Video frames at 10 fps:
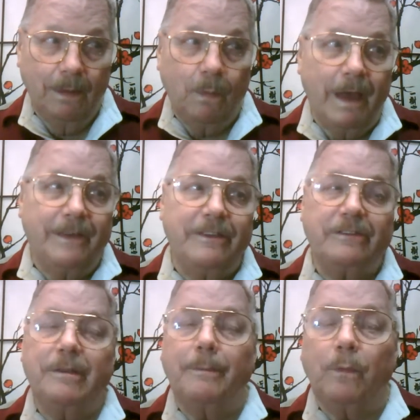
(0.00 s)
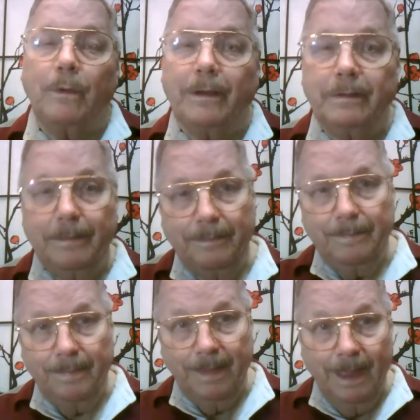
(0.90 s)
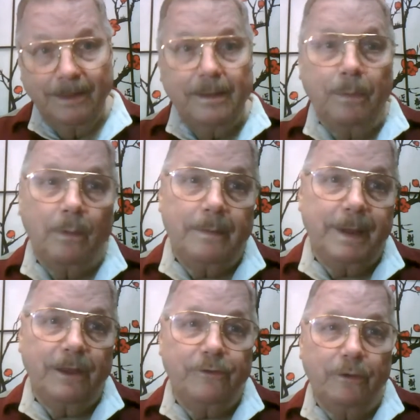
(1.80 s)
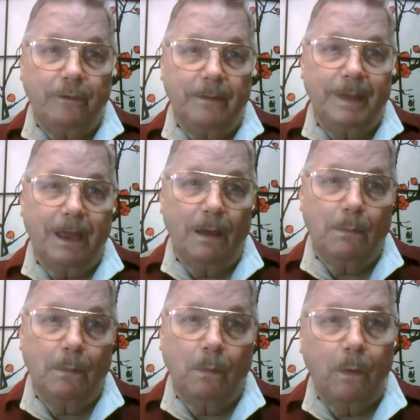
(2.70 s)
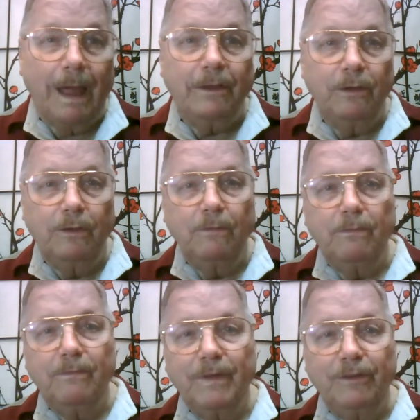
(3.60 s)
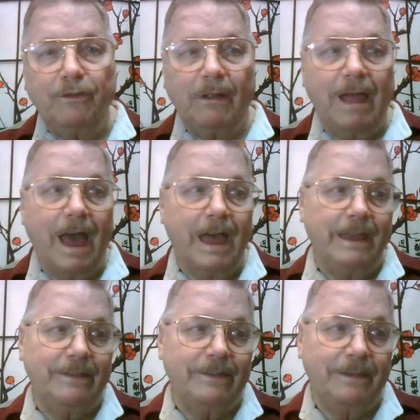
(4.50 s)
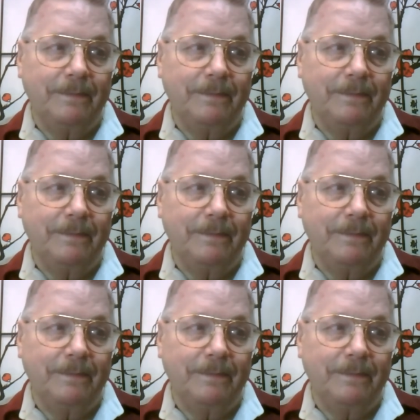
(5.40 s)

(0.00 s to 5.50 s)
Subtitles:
Why is this important? It's important because you can become what you visualize.